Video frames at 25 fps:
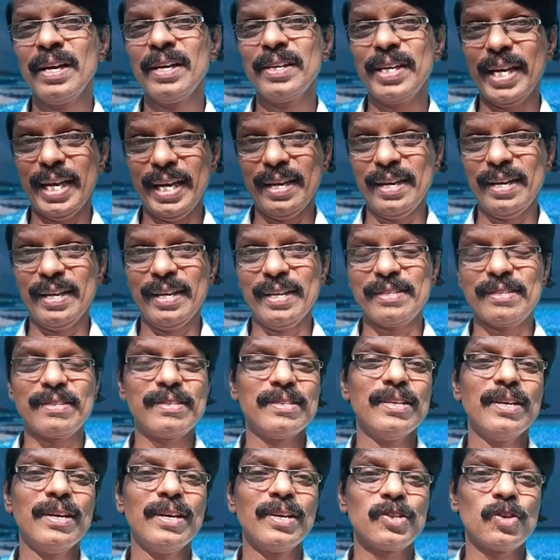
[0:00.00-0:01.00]
Yes,
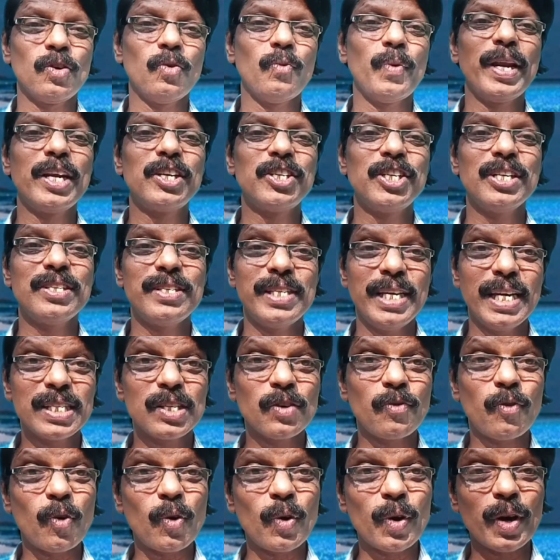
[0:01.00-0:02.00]
so when she sees
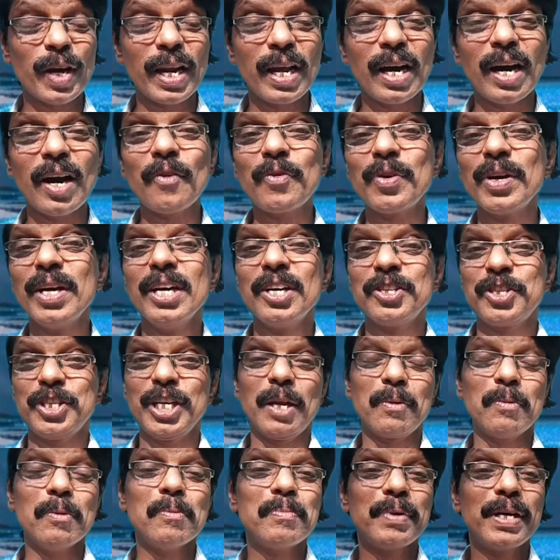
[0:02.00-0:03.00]
the photograph, she
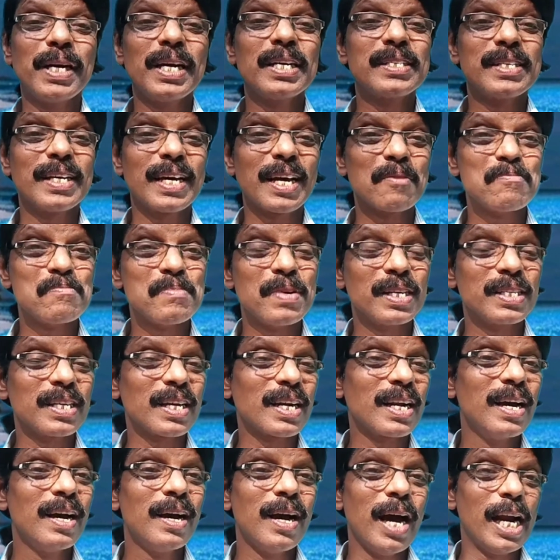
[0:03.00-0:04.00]
remembers her
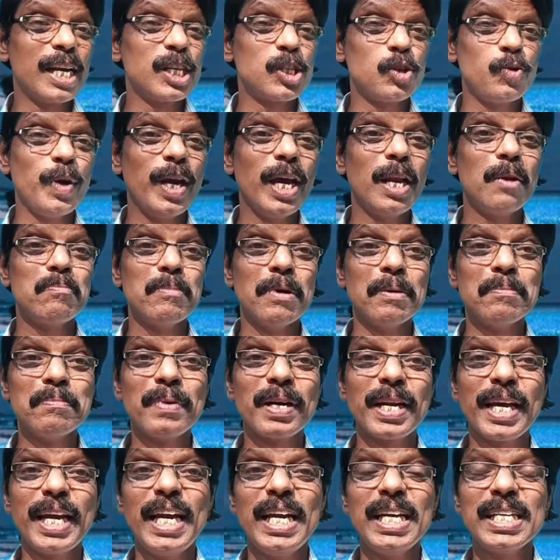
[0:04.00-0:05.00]
mother and sweet
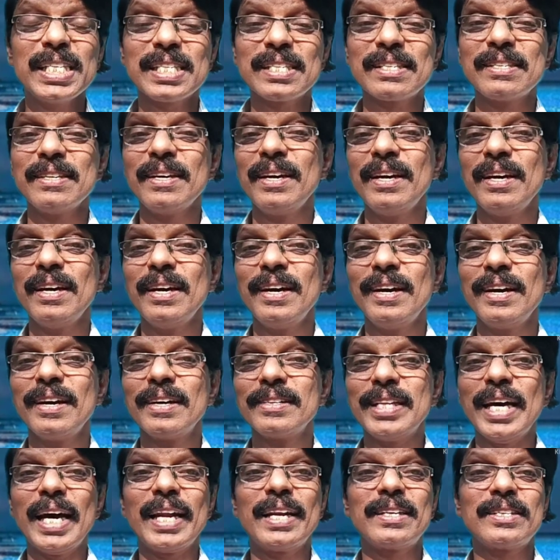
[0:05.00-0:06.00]
memories
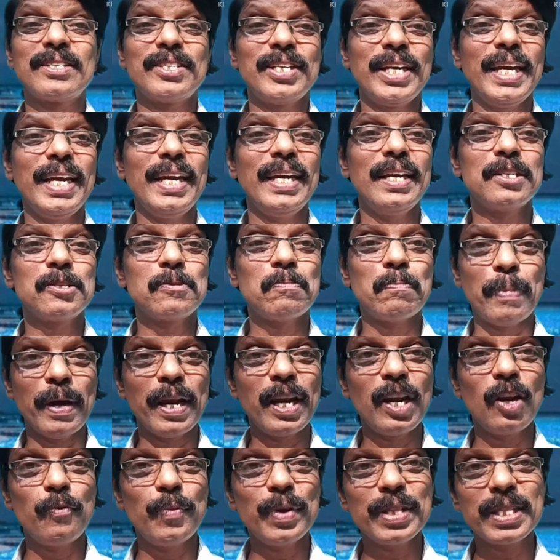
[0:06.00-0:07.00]
that she
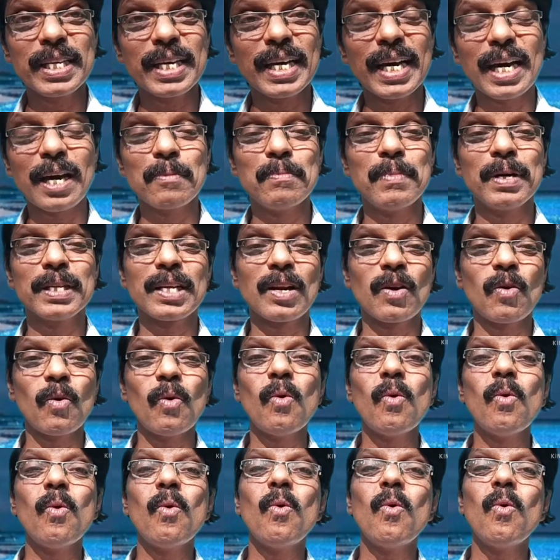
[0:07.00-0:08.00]
spent with her mother
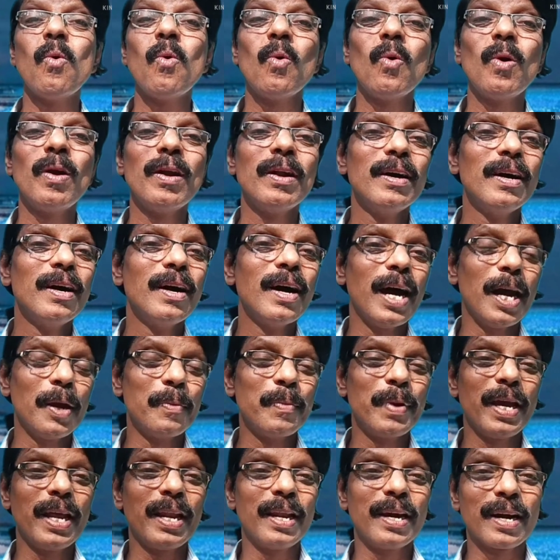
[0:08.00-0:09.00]
all, I
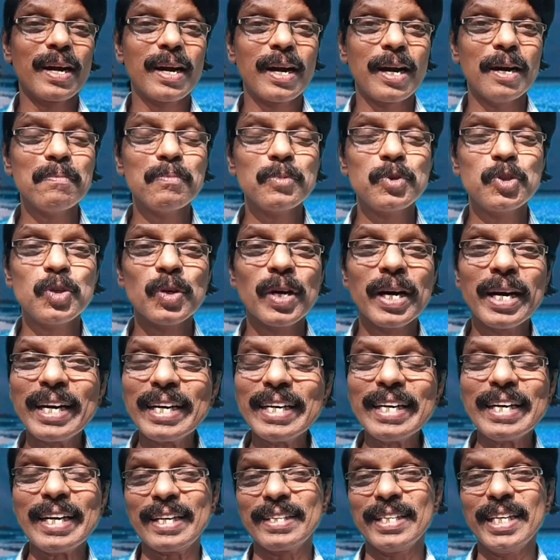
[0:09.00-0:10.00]
mean, come to her.